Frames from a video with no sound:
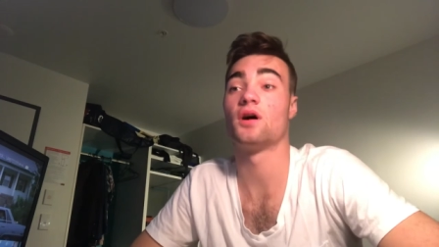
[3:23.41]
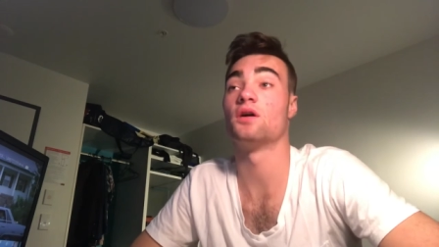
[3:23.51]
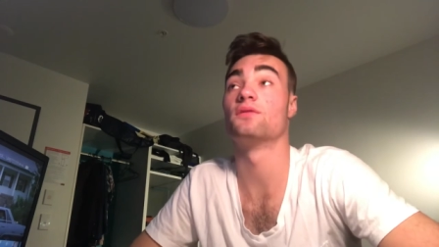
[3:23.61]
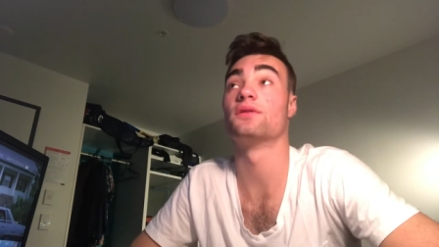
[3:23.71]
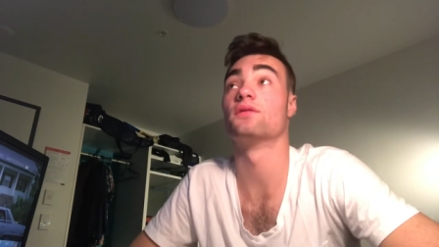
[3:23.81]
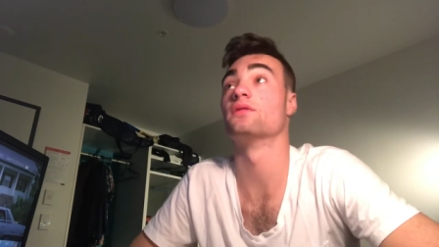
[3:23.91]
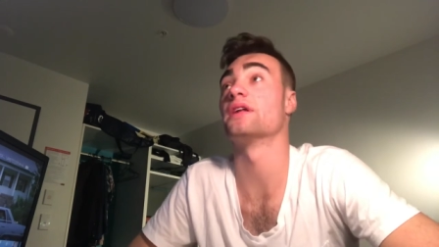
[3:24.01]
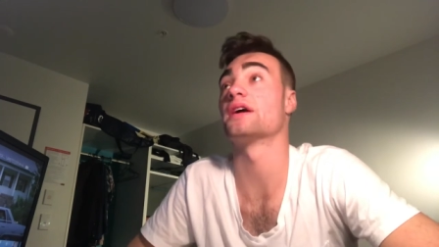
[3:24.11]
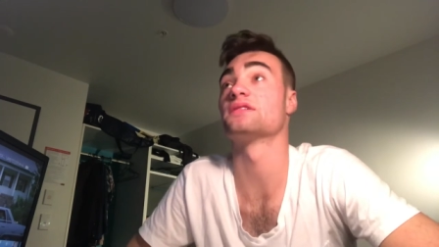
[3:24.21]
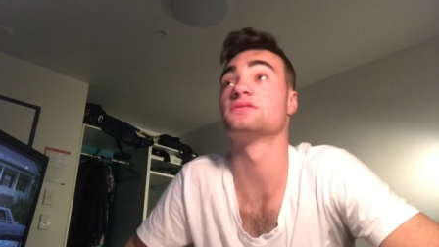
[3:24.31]
over the
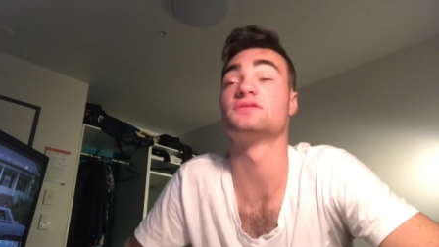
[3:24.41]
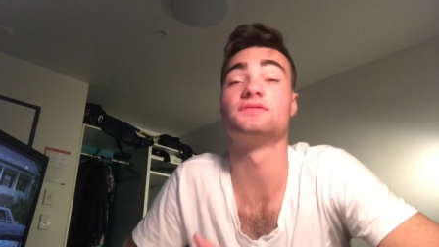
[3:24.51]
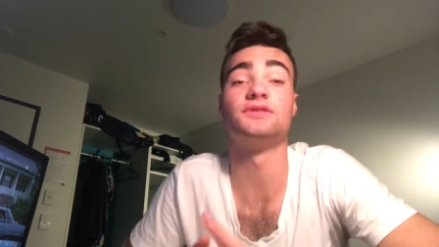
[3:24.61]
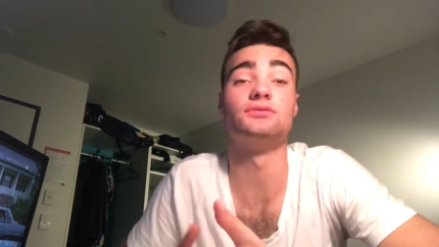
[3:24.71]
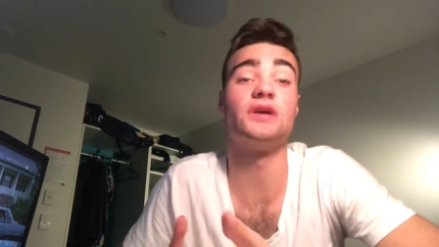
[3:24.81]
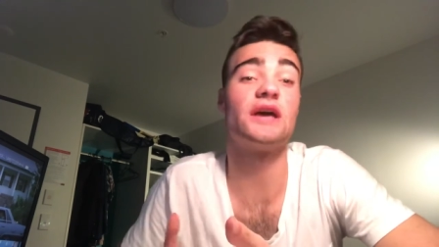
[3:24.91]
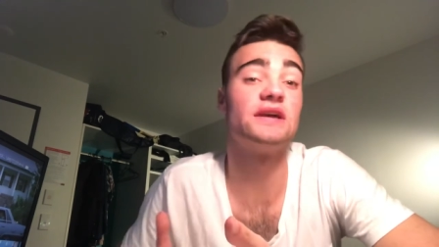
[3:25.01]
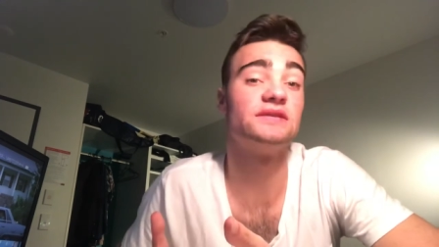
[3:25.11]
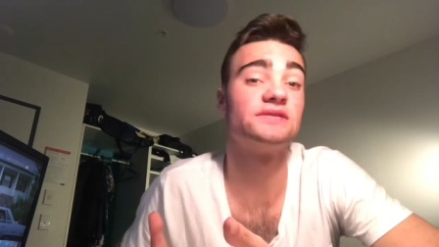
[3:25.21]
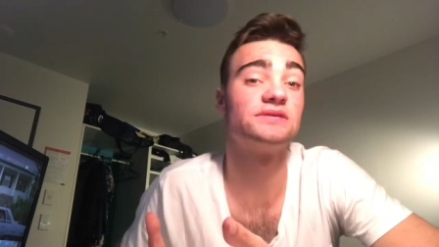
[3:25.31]
next few
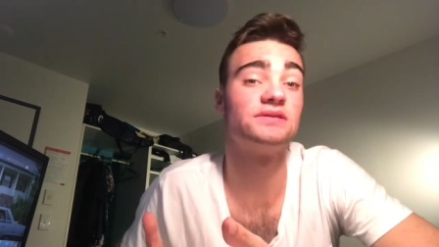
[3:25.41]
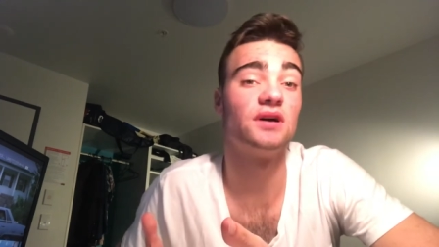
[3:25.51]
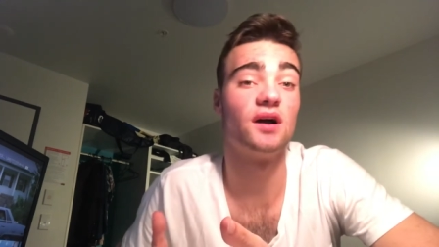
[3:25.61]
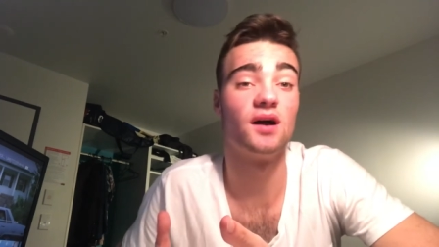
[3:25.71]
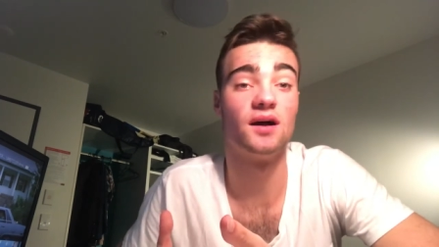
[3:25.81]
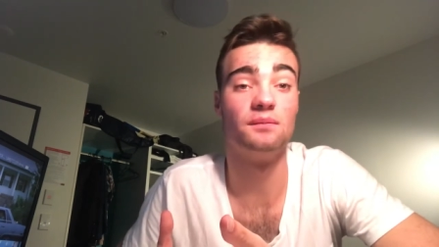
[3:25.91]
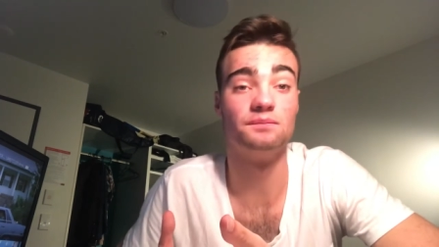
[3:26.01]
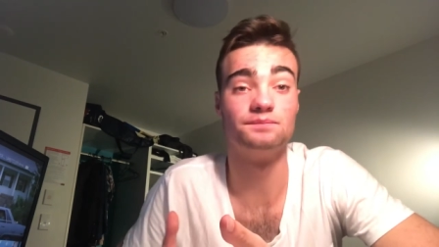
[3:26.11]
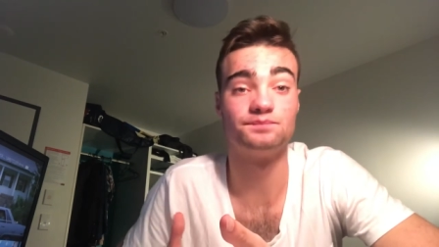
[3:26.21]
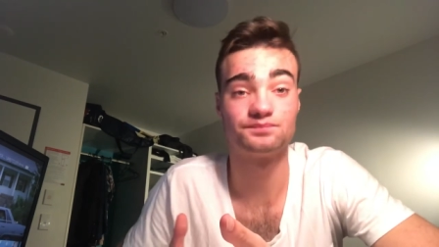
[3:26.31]
days
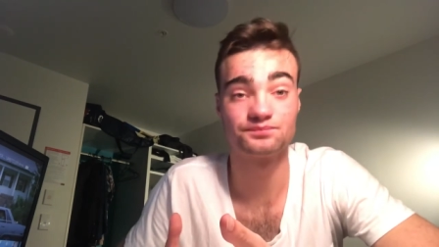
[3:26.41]
um,